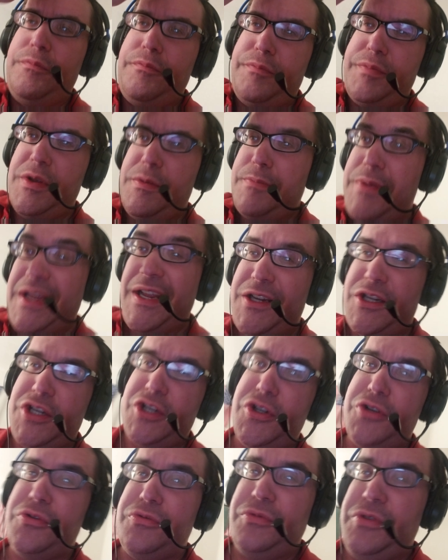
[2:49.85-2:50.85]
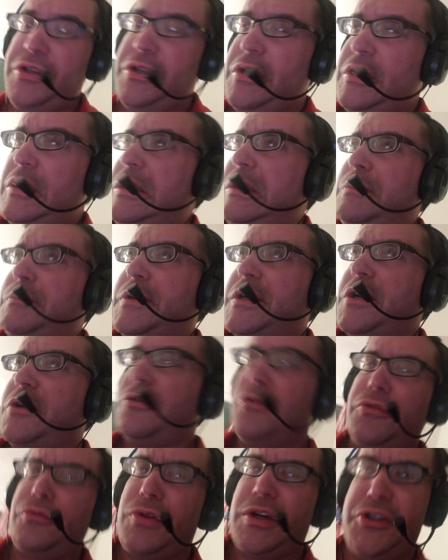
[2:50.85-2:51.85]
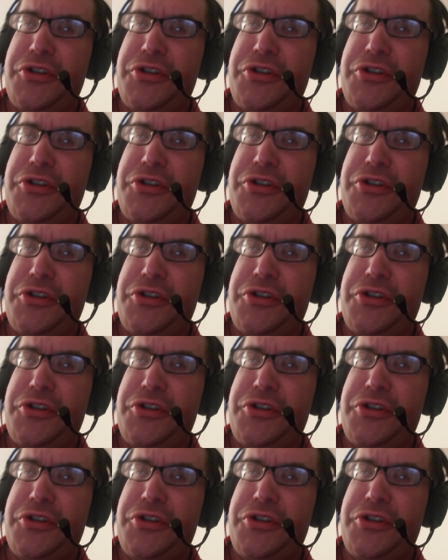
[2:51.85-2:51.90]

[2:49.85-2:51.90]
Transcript: being paid to do, but I don't know why